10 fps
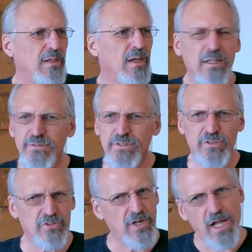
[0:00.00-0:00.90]
God says
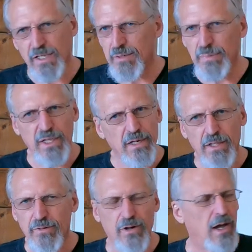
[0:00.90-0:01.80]
there's not going to be
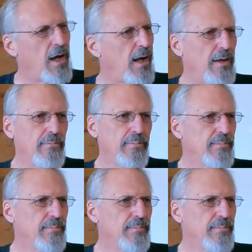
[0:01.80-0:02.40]
another God.